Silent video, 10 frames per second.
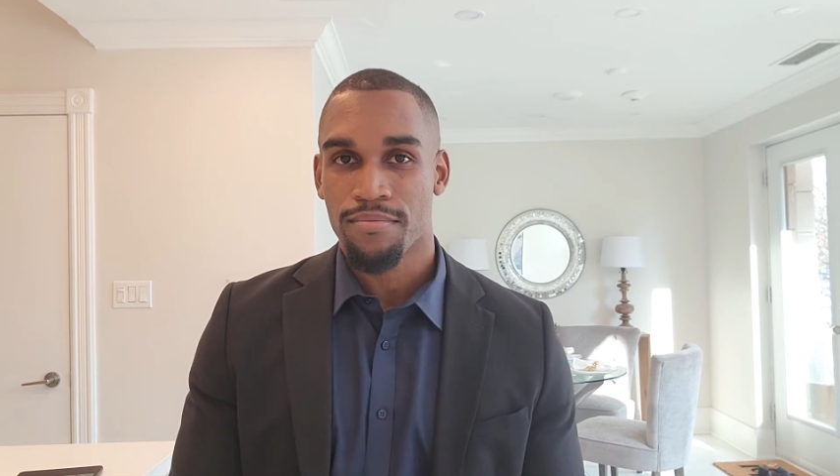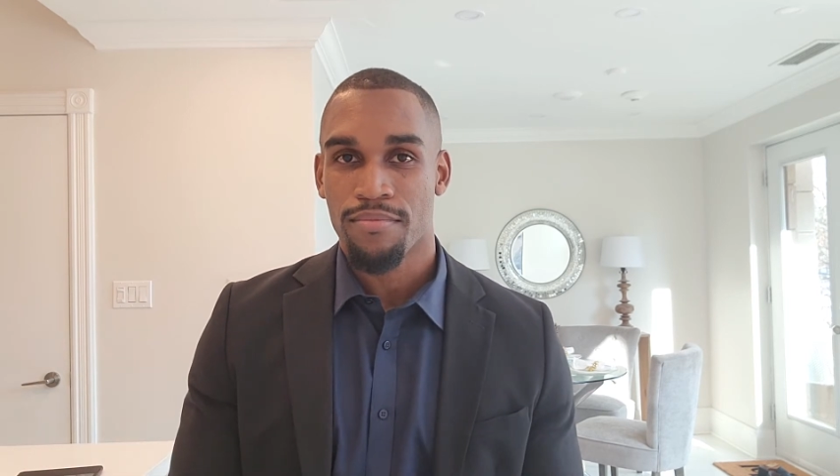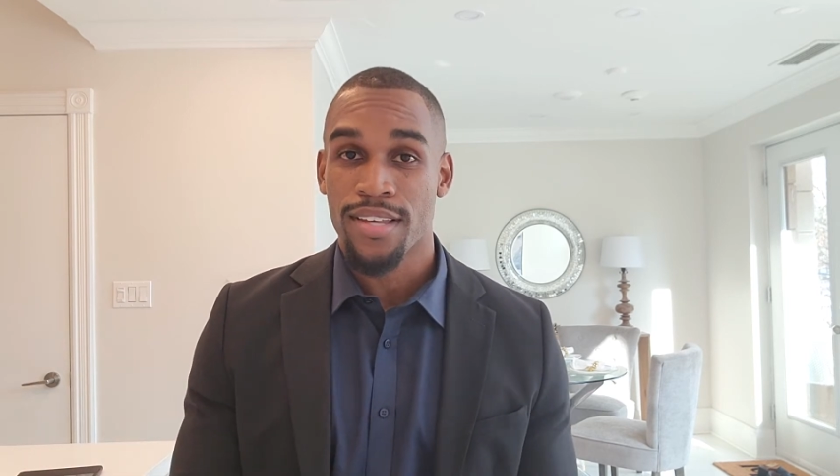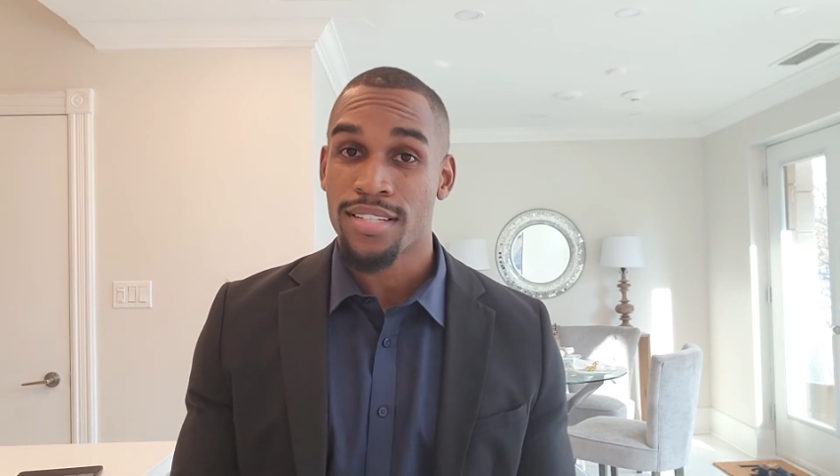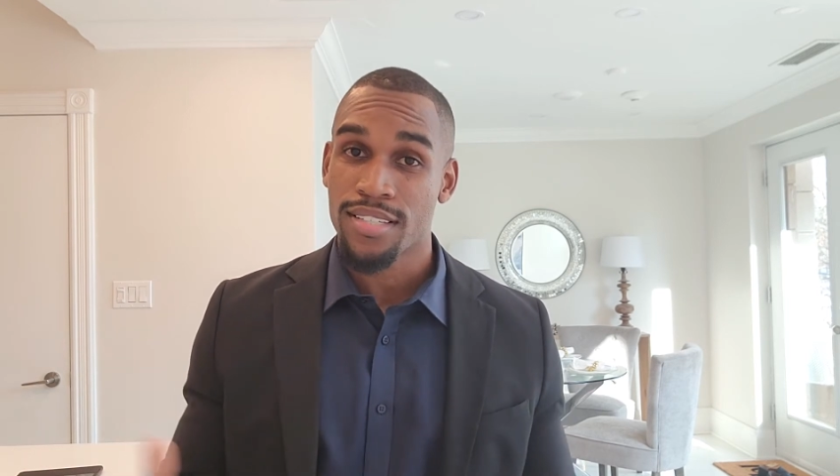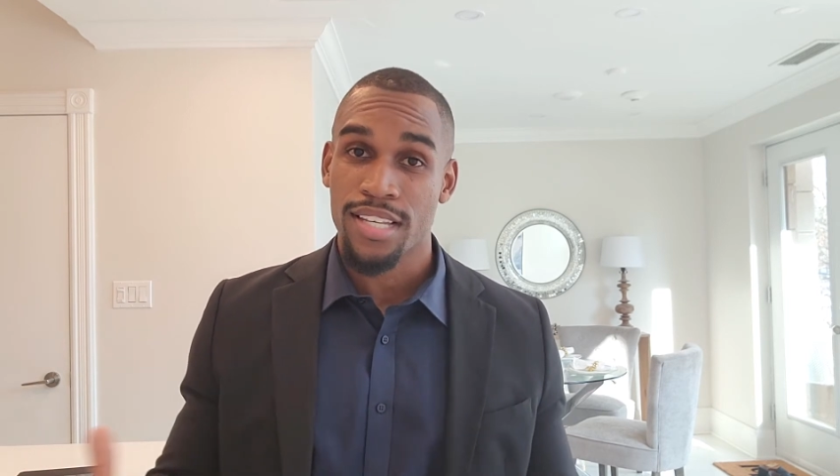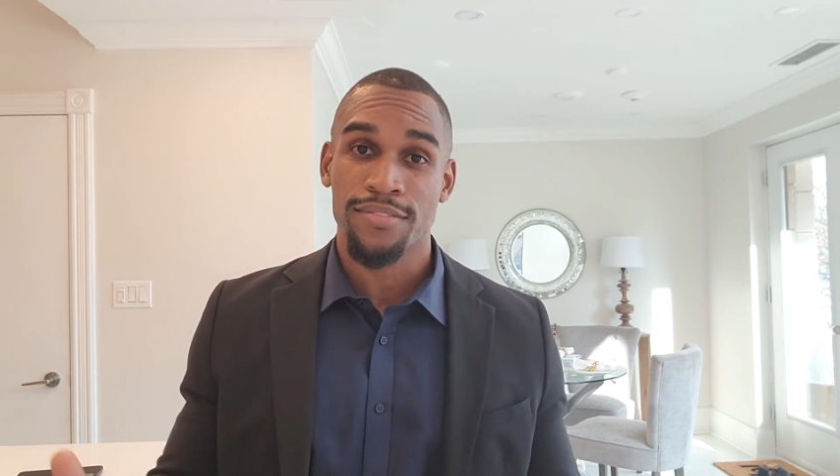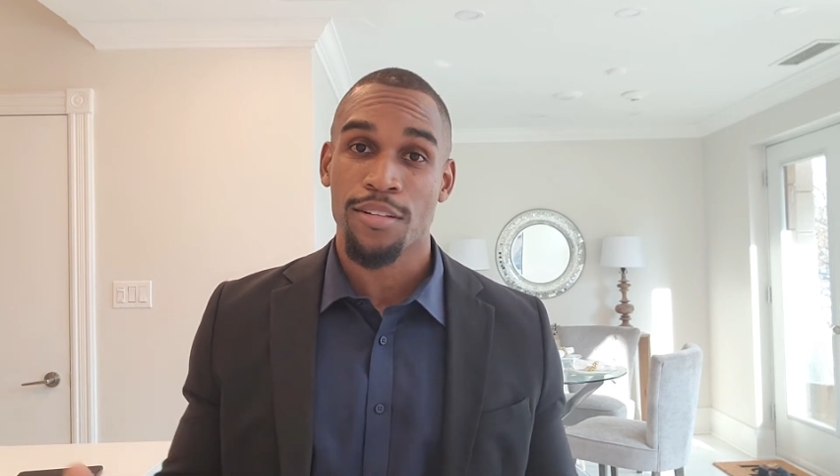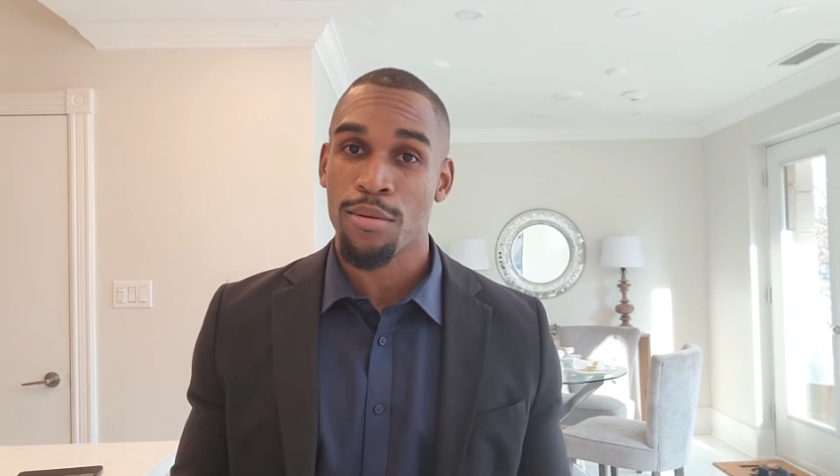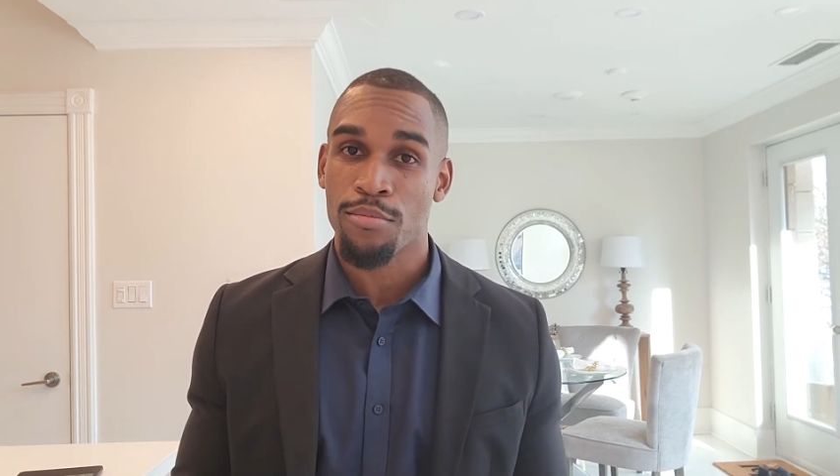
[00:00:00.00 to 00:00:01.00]
This is
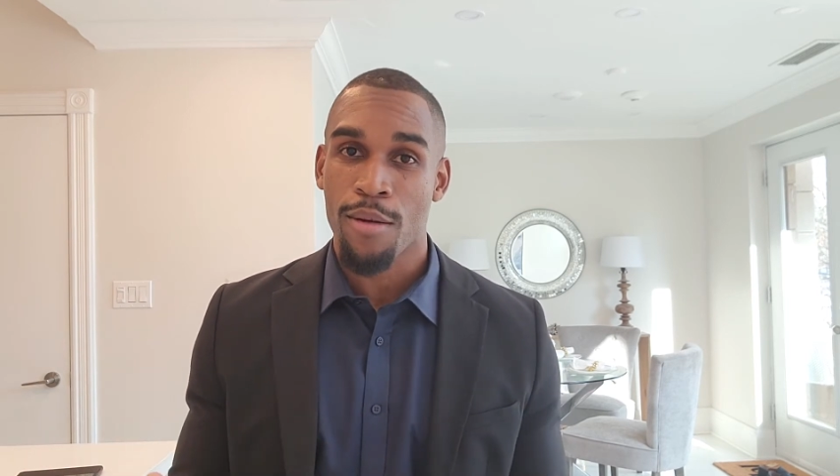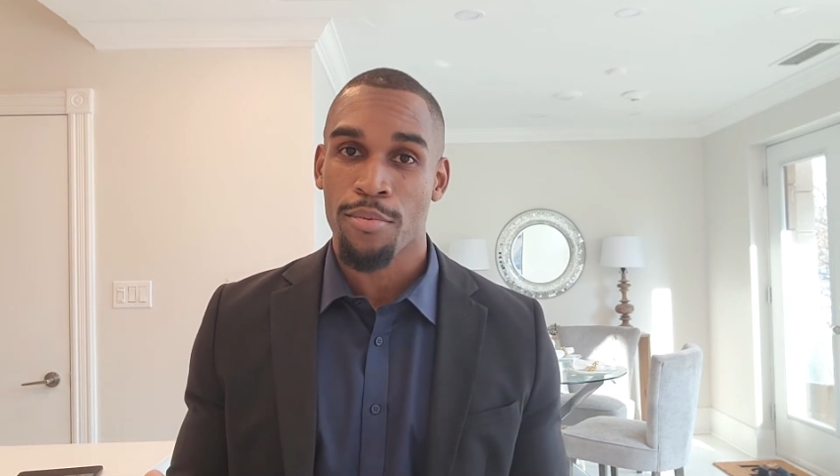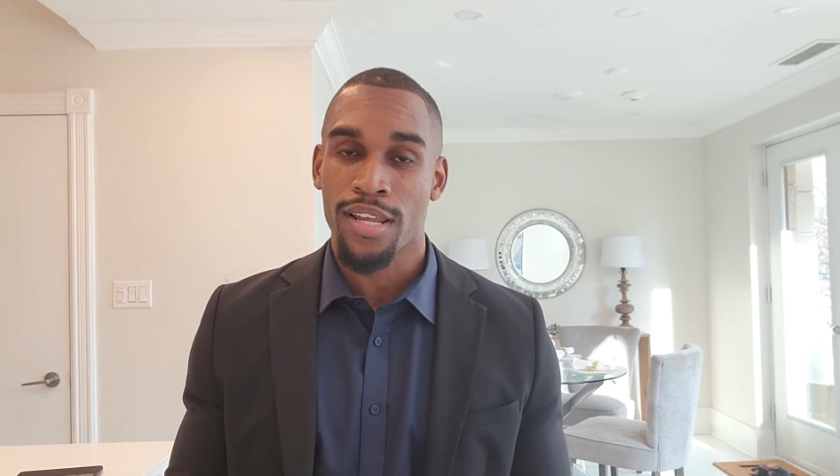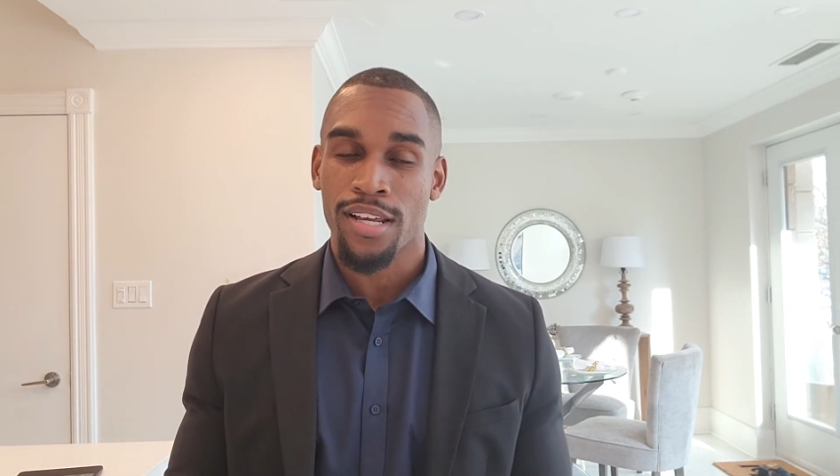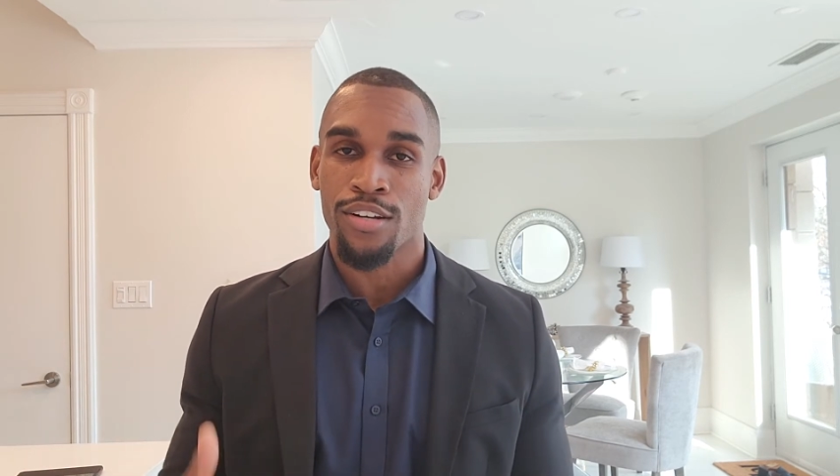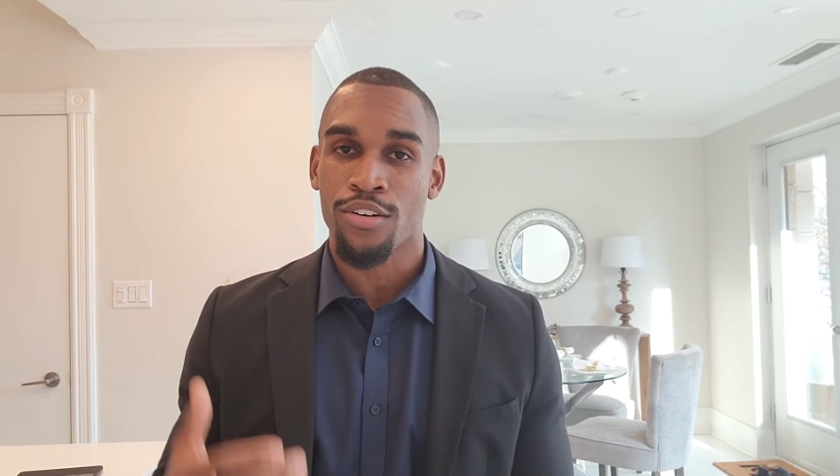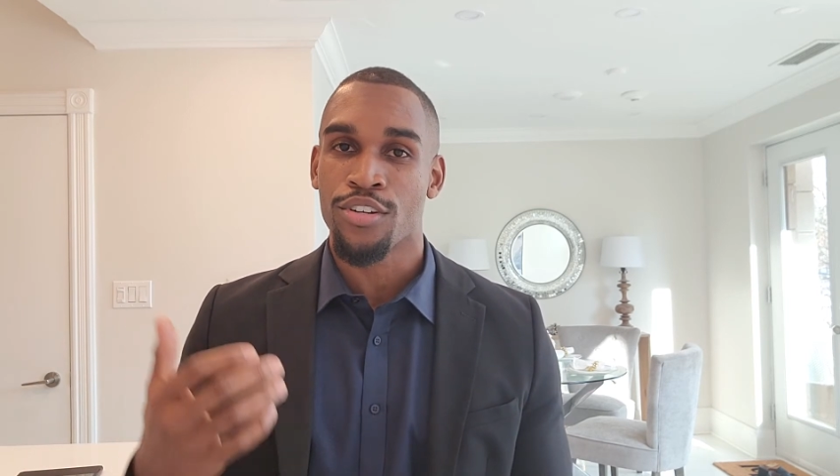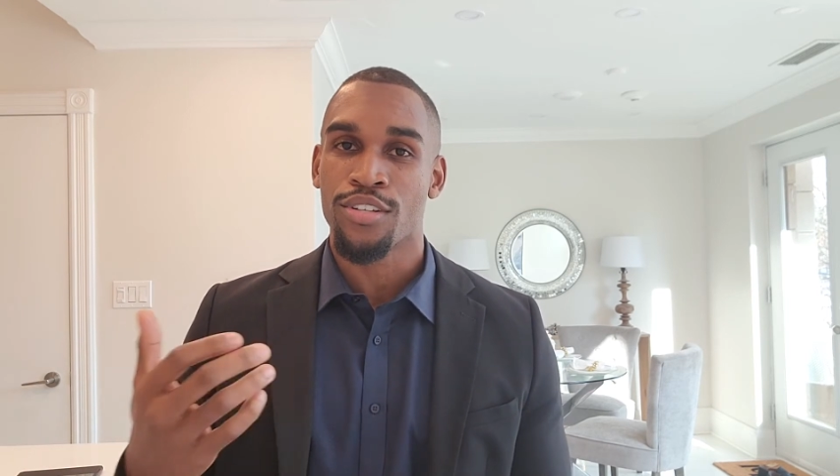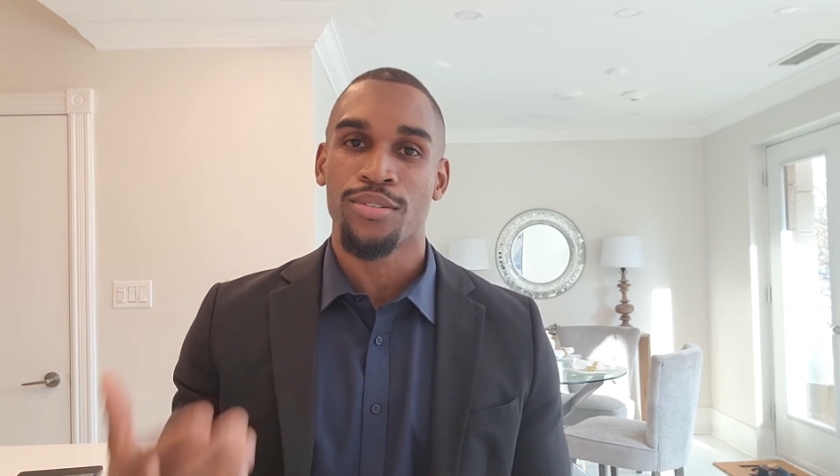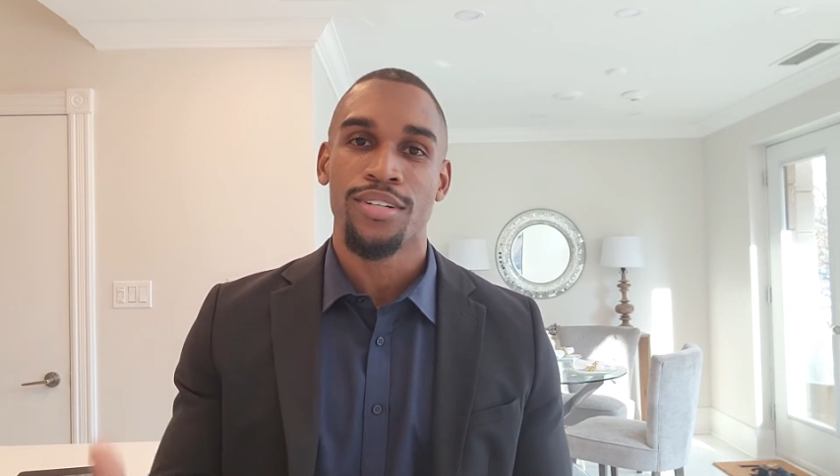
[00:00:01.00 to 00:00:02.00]
flipping property and can earn
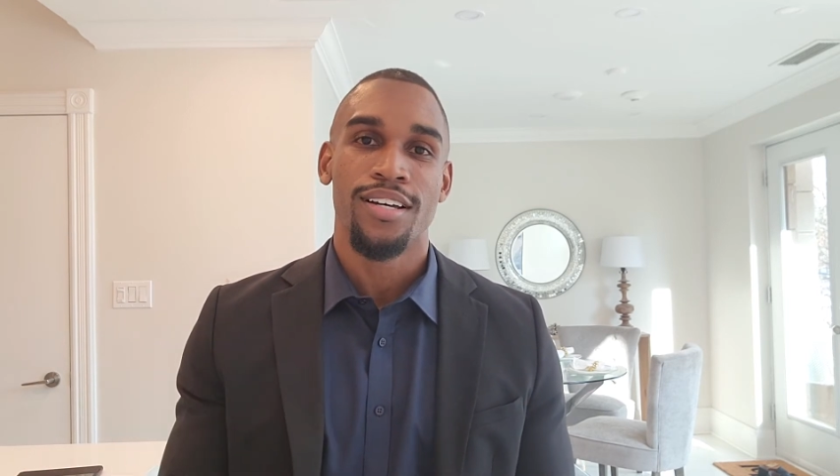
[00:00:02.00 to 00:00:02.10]
you